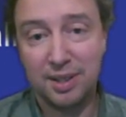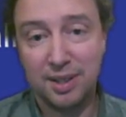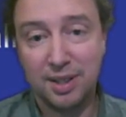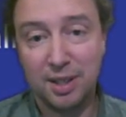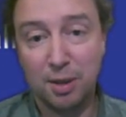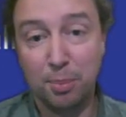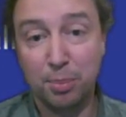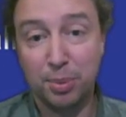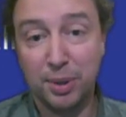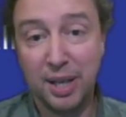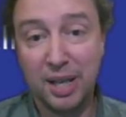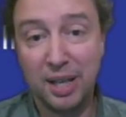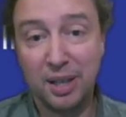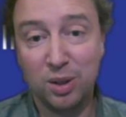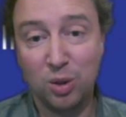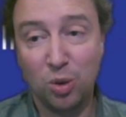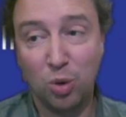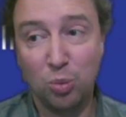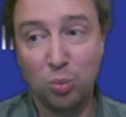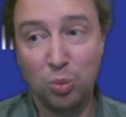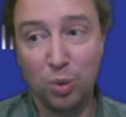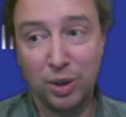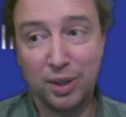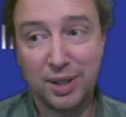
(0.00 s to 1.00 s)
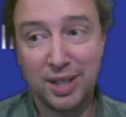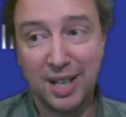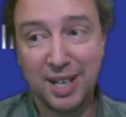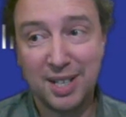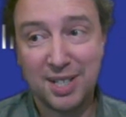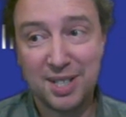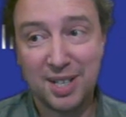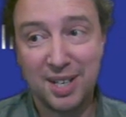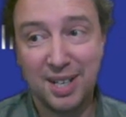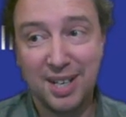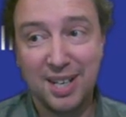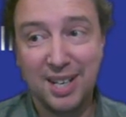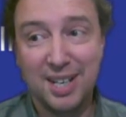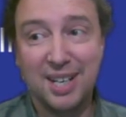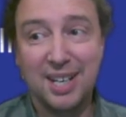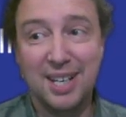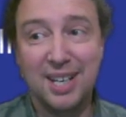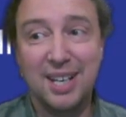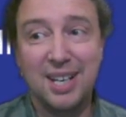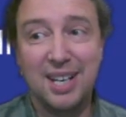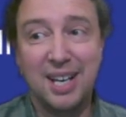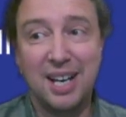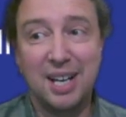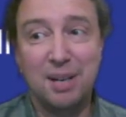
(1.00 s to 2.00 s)
completing the homework task,
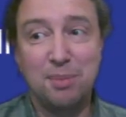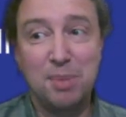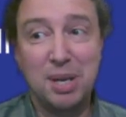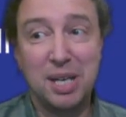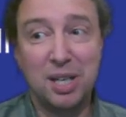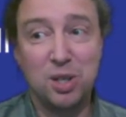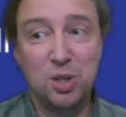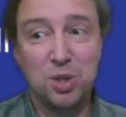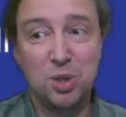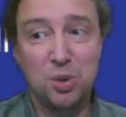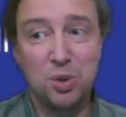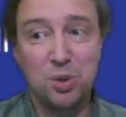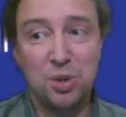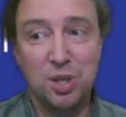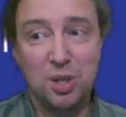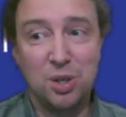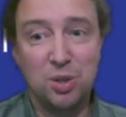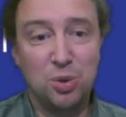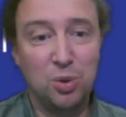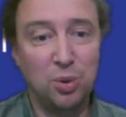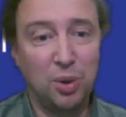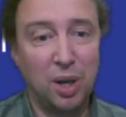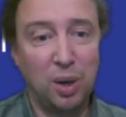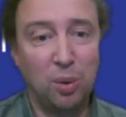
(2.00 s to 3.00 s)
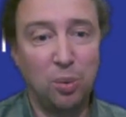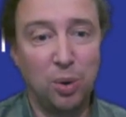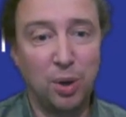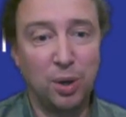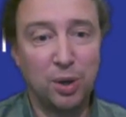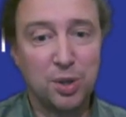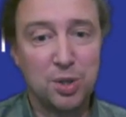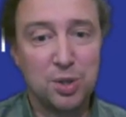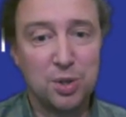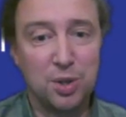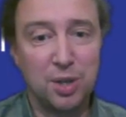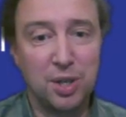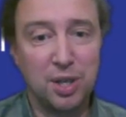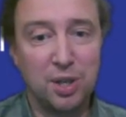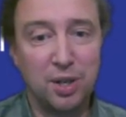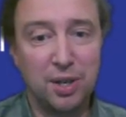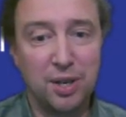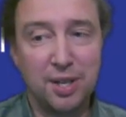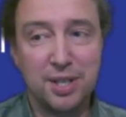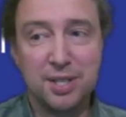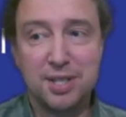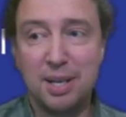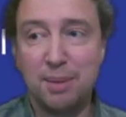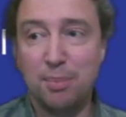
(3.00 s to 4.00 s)
and making sure that you do that work so that you're
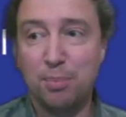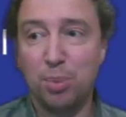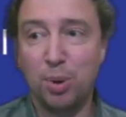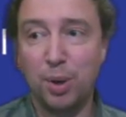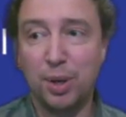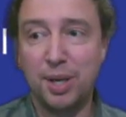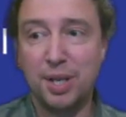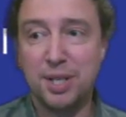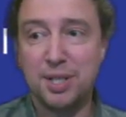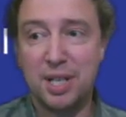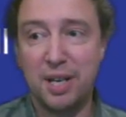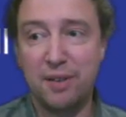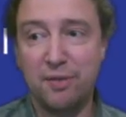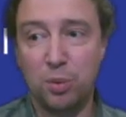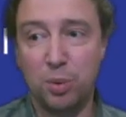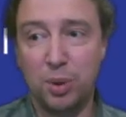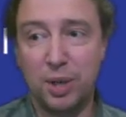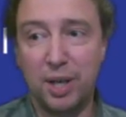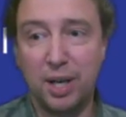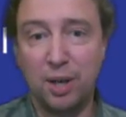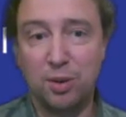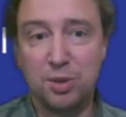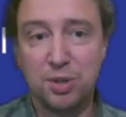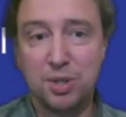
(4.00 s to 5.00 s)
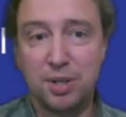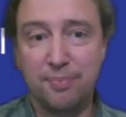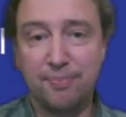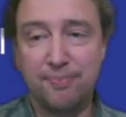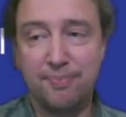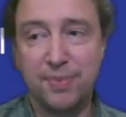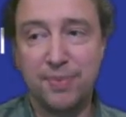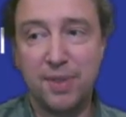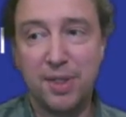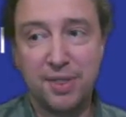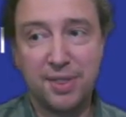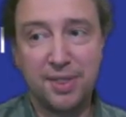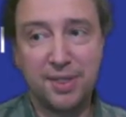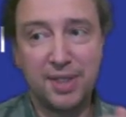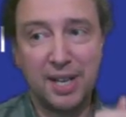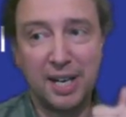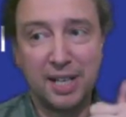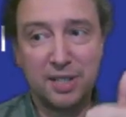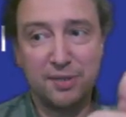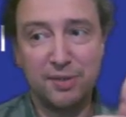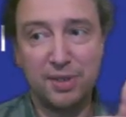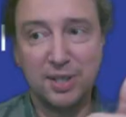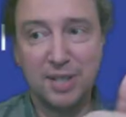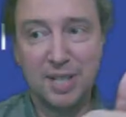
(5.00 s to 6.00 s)
at the same point as everyone else.
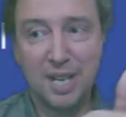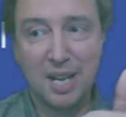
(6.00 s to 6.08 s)
Thanks for your